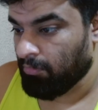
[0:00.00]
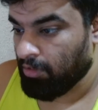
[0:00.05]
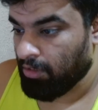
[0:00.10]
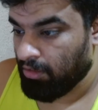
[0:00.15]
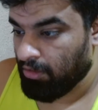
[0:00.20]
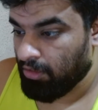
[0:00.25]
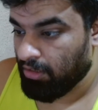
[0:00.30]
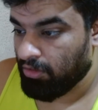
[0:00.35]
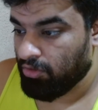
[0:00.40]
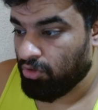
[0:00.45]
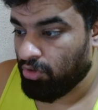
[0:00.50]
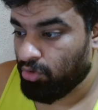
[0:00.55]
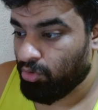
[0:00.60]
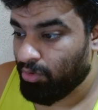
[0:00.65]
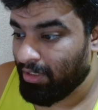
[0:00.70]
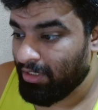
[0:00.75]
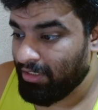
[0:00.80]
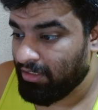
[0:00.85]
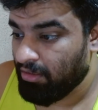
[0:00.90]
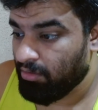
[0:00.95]
It's on
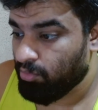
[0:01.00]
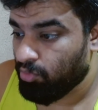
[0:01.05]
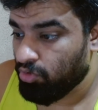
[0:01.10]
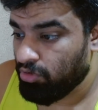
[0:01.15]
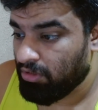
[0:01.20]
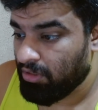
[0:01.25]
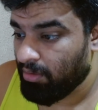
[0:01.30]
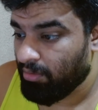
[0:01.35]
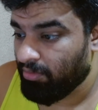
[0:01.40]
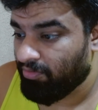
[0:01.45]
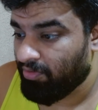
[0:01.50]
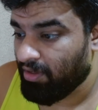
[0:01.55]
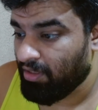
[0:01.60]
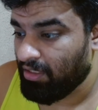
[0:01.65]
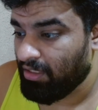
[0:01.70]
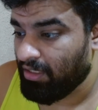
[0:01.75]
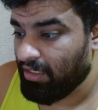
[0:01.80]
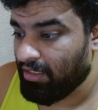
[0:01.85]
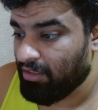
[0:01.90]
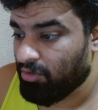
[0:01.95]
27th, both
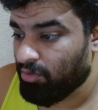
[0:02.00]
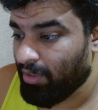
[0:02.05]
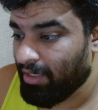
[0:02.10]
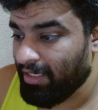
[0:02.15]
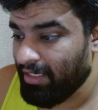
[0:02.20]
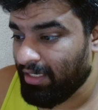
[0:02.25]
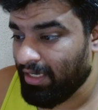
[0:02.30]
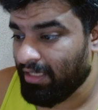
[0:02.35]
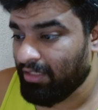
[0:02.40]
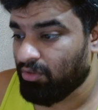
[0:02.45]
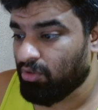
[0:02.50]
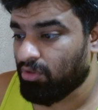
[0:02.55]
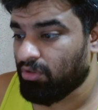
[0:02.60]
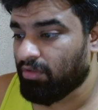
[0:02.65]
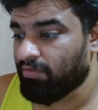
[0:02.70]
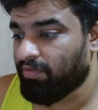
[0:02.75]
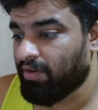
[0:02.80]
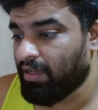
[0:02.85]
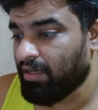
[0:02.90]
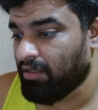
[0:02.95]
semi-final, and 29th on the
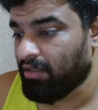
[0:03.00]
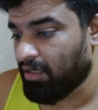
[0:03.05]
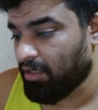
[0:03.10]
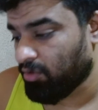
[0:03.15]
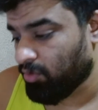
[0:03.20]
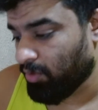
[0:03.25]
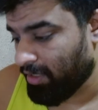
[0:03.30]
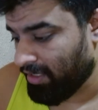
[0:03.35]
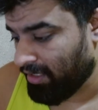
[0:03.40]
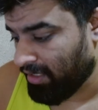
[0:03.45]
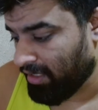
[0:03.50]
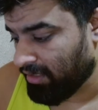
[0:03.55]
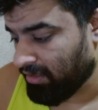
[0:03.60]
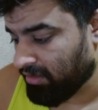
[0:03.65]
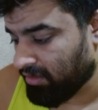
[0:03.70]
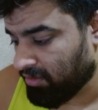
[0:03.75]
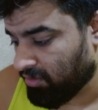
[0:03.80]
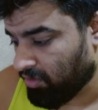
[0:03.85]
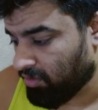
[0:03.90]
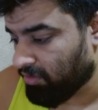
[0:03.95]
final. Yeah, 29th
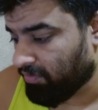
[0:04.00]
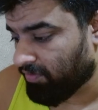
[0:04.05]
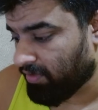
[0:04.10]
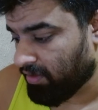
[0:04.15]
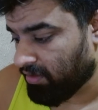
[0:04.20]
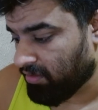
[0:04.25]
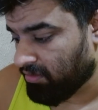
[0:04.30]
is on the final.